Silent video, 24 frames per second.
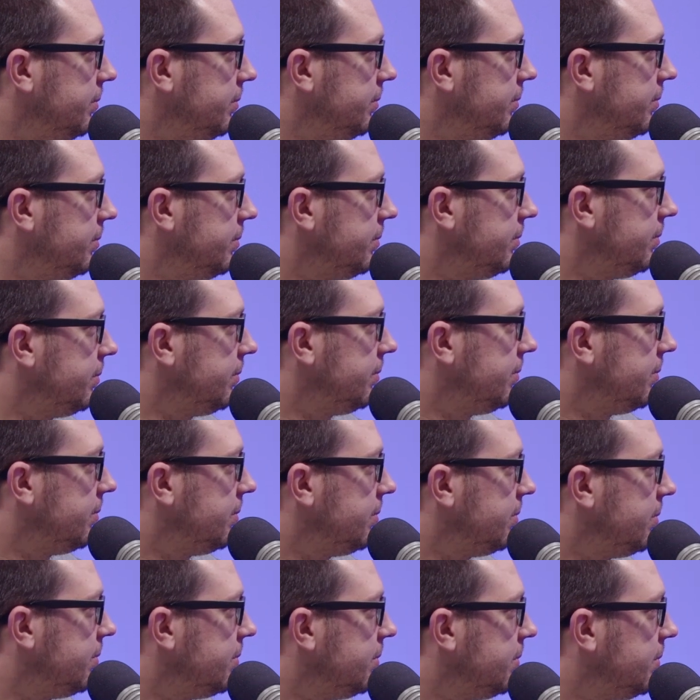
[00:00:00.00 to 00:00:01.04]

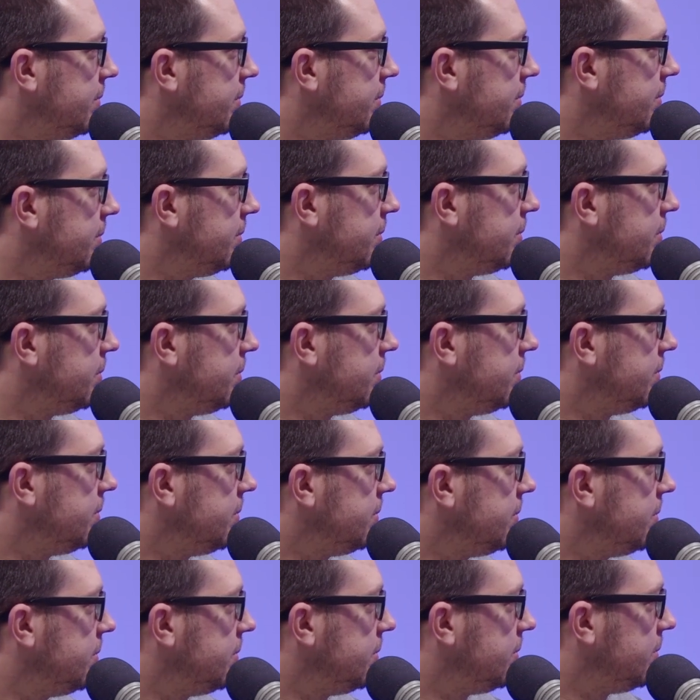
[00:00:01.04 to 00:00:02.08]

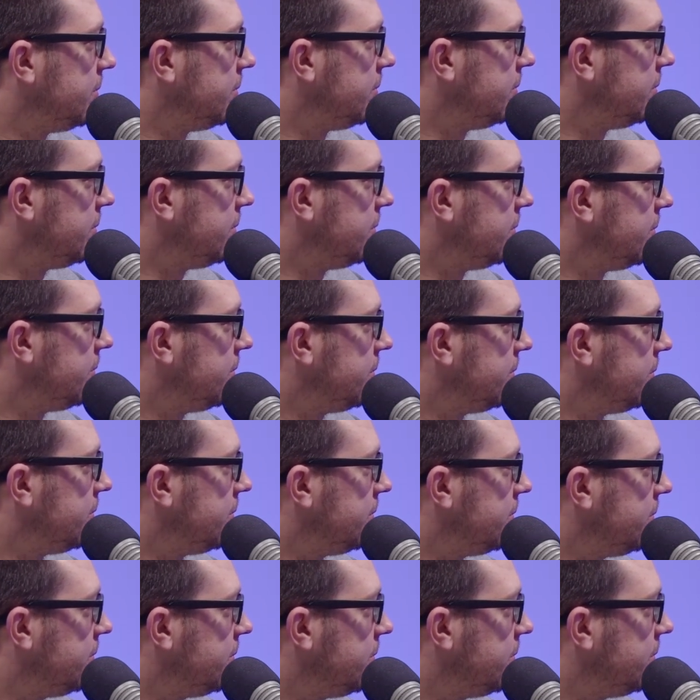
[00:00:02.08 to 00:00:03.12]

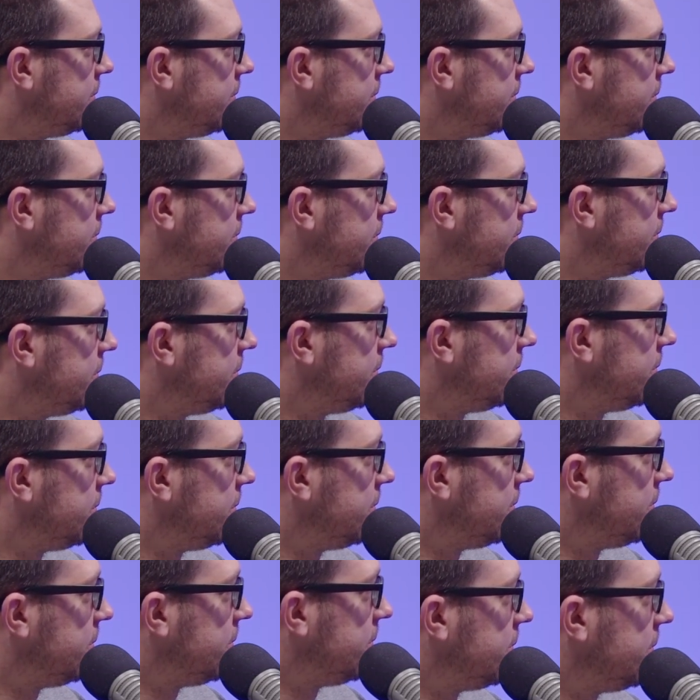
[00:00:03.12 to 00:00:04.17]

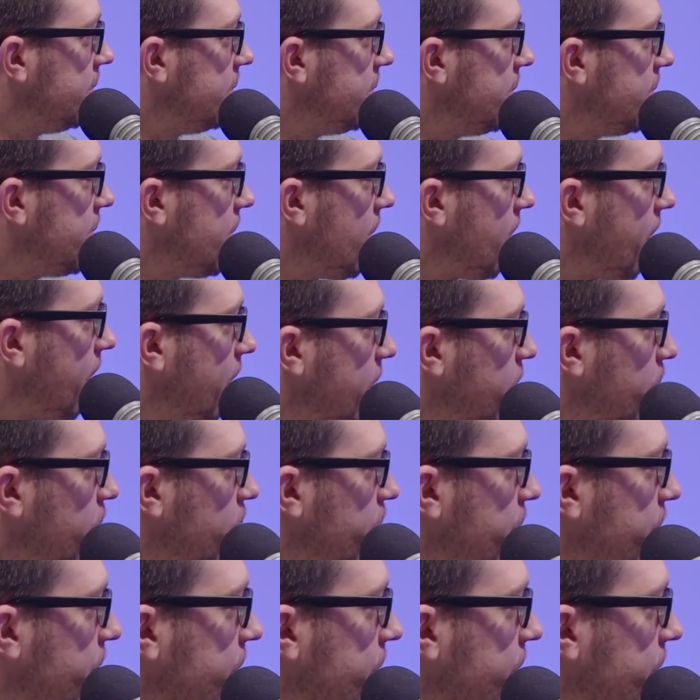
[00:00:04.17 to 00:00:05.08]
(not speaking)